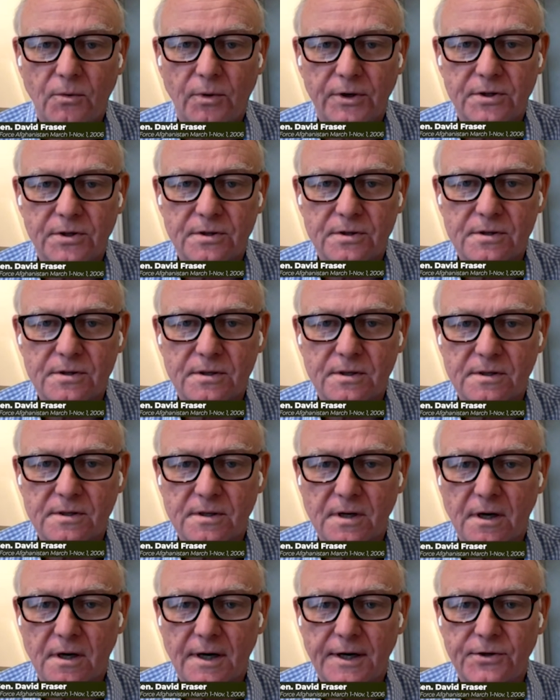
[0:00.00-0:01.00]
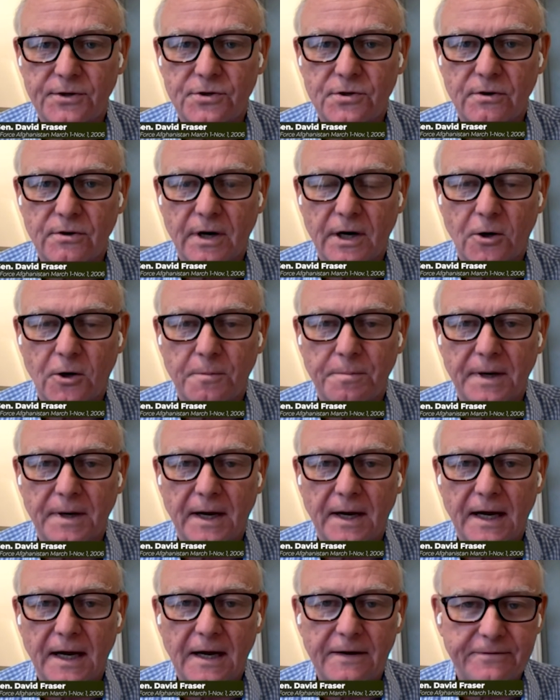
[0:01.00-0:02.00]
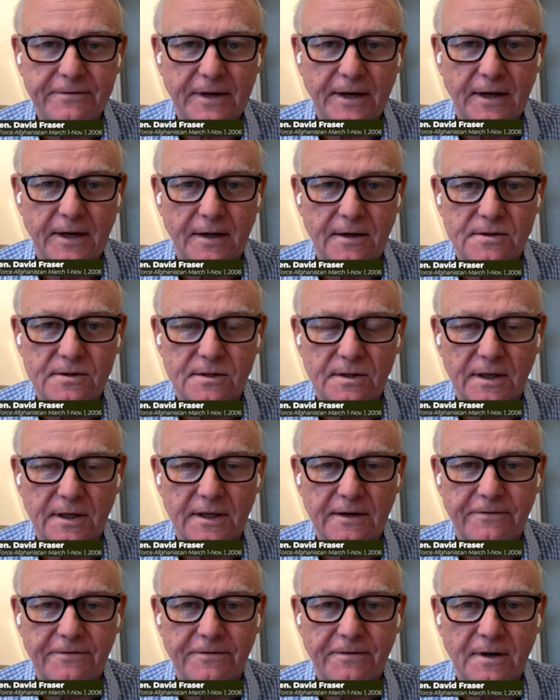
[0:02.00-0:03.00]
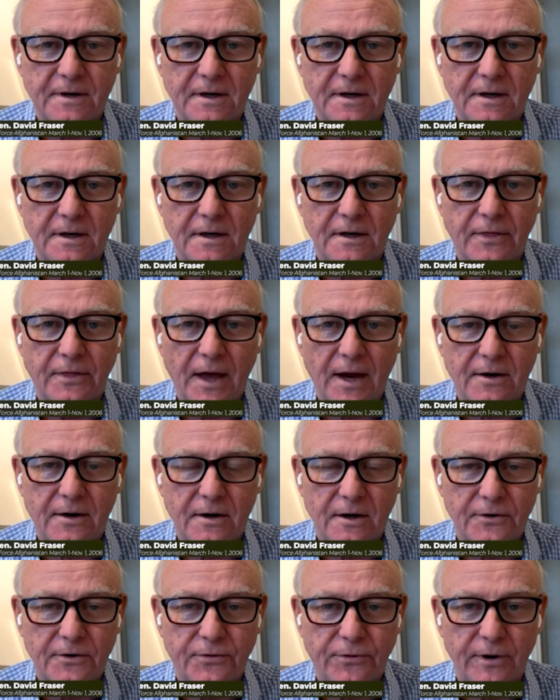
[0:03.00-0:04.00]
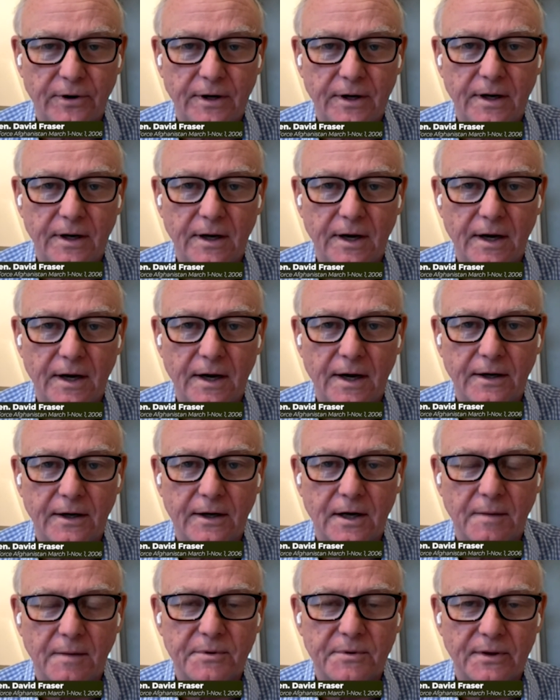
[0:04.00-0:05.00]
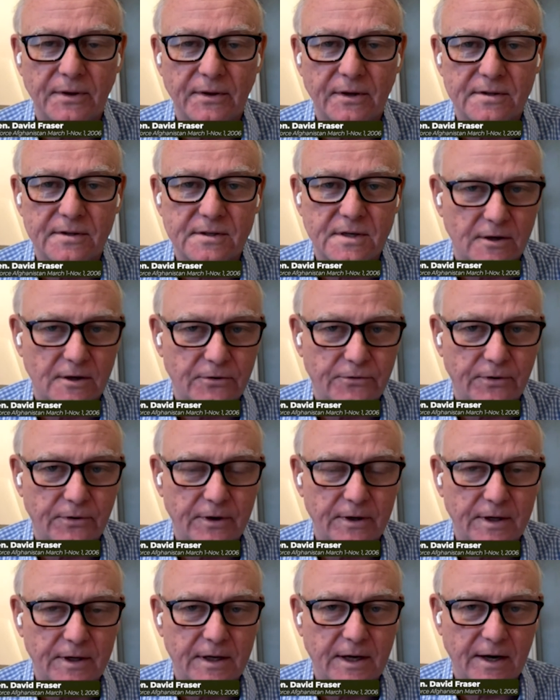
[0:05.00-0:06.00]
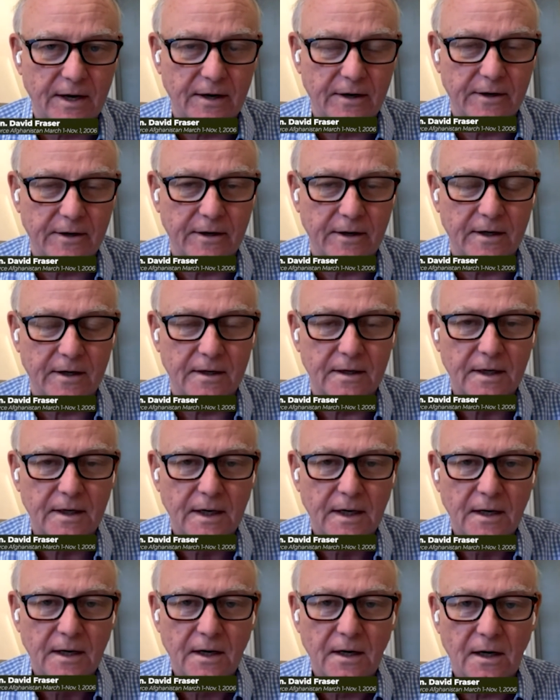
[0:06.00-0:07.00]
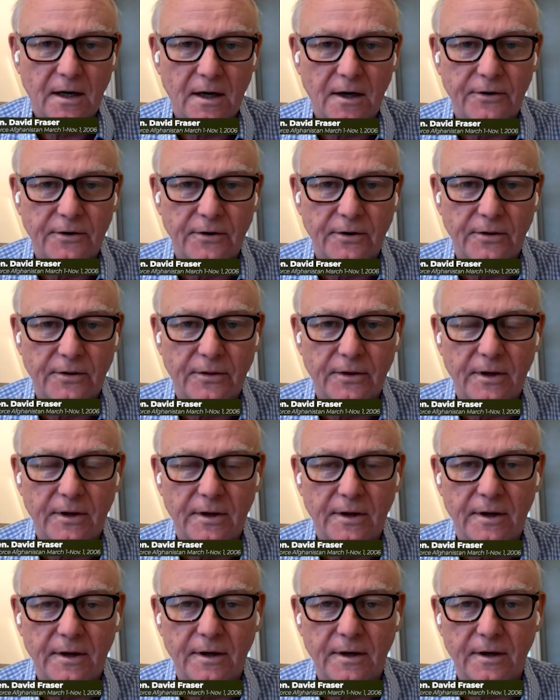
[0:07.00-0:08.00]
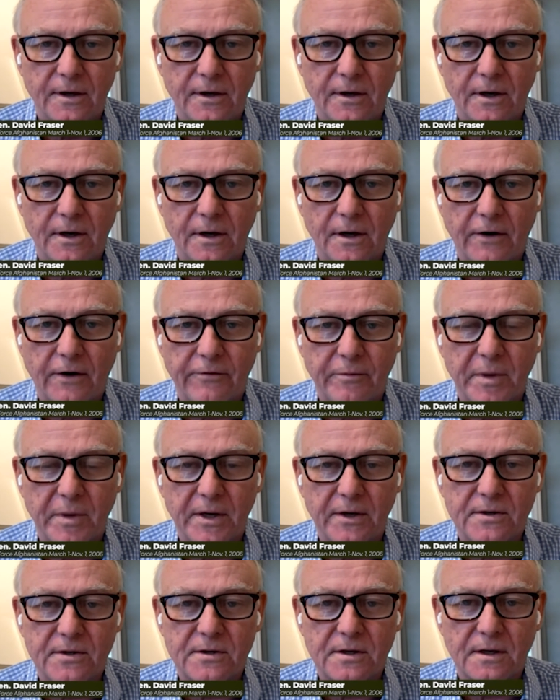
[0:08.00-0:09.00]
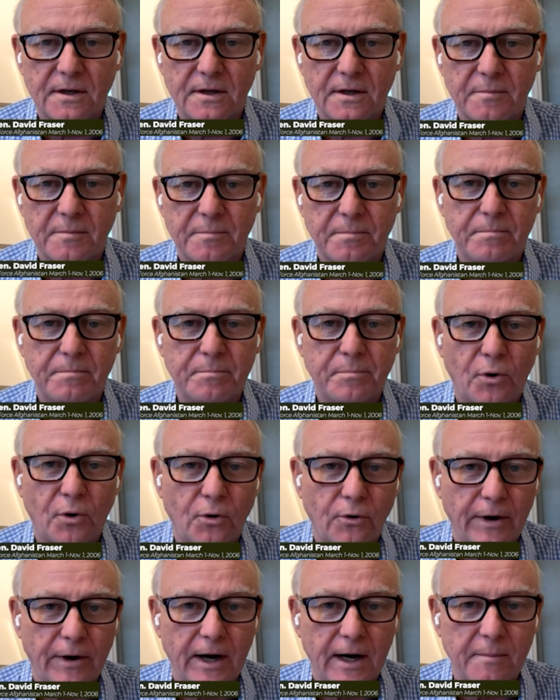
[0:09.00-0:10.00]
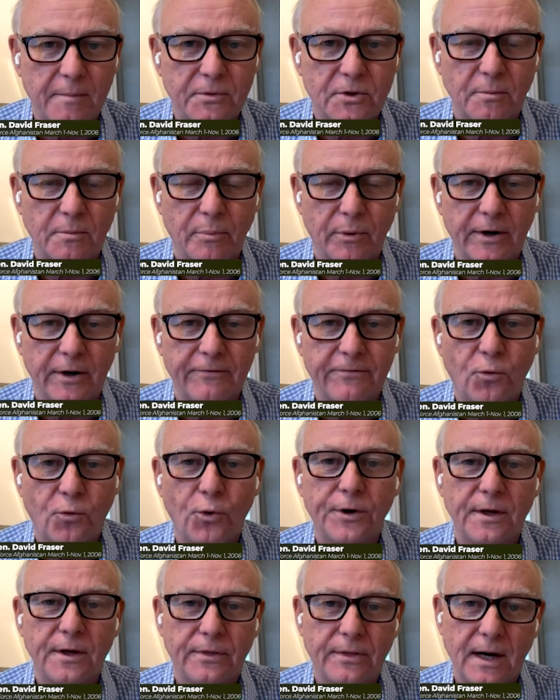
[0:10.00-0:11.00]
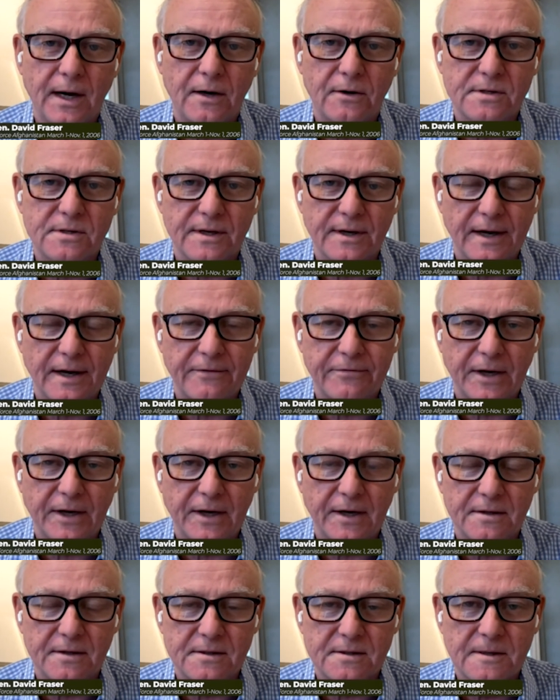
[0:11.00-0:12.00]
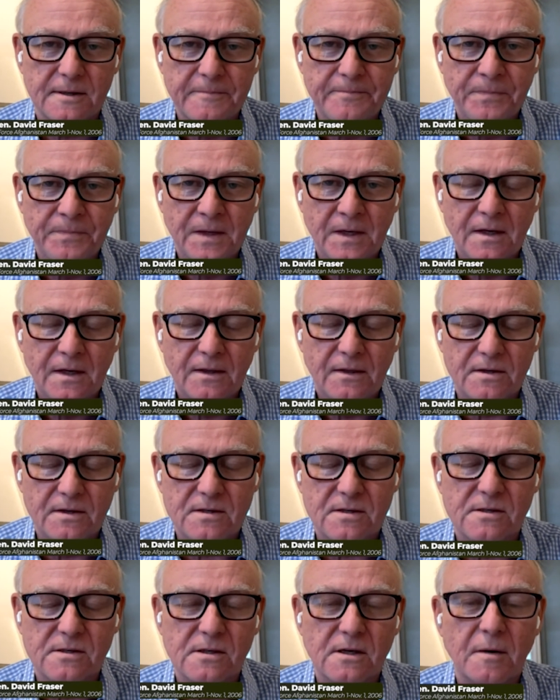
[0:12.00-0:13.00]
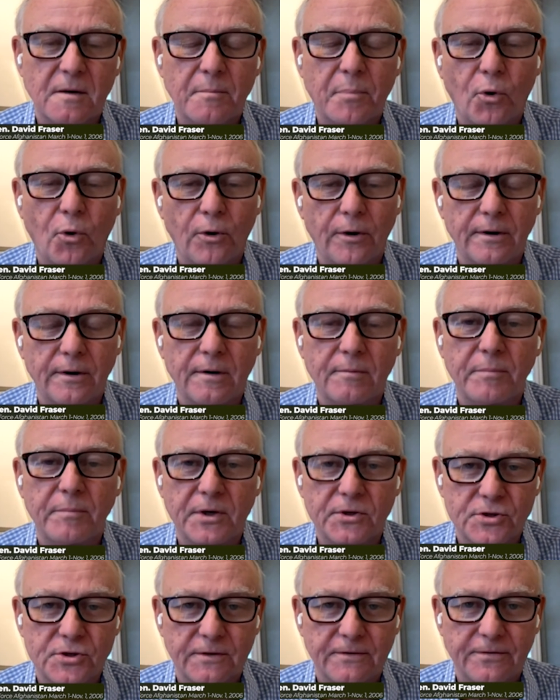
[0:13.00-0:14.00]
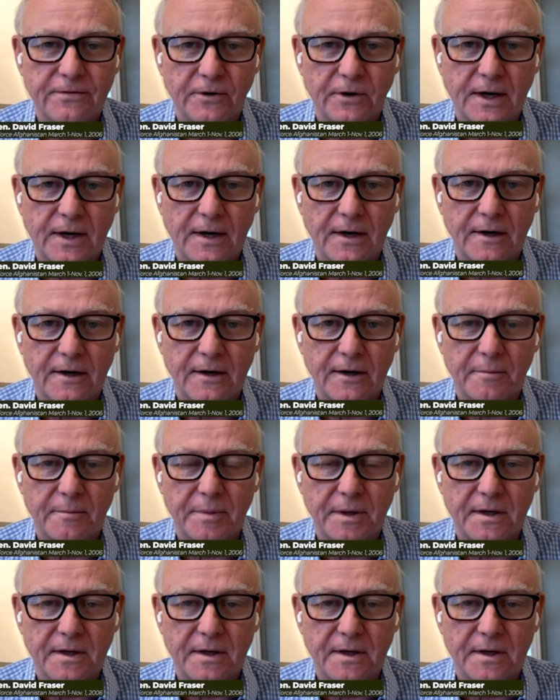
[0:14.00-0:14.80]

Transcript: which is designed to help Afghans leave that country and come to this country, Canada, under the government program to bring 40,000 Afghans. This is an important mission for Canada